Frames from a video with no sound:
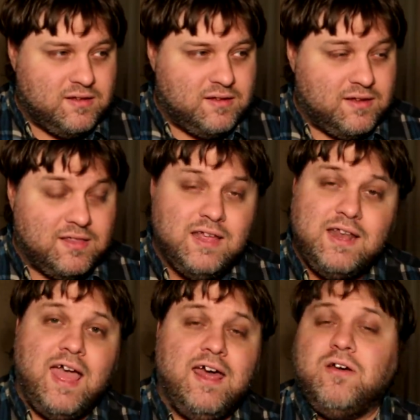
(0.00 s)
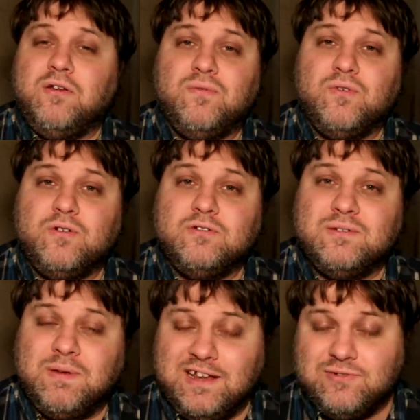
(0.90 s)
And then head on over to
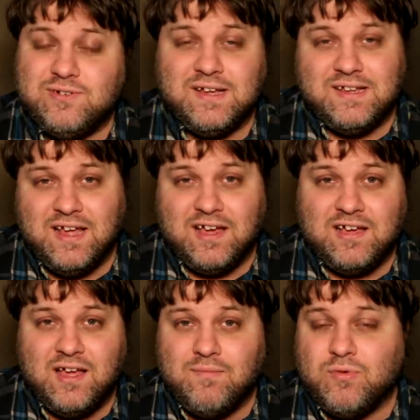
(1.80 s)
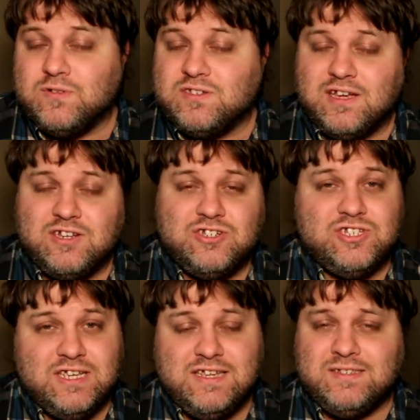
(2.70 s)
patreon.com forward slash
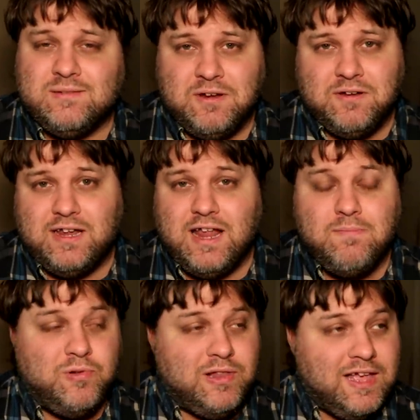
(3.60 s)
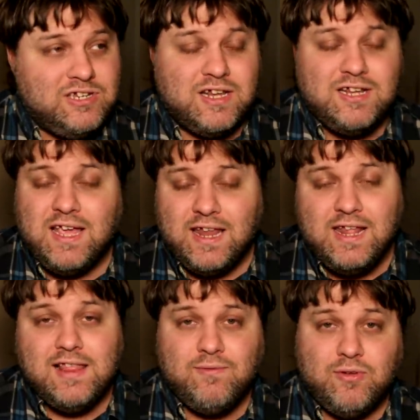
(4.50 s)
DCimmerian and pledge at
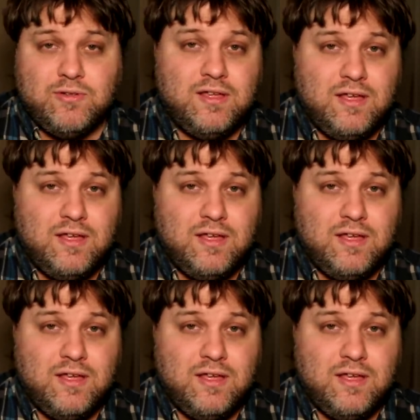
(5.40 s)
any level,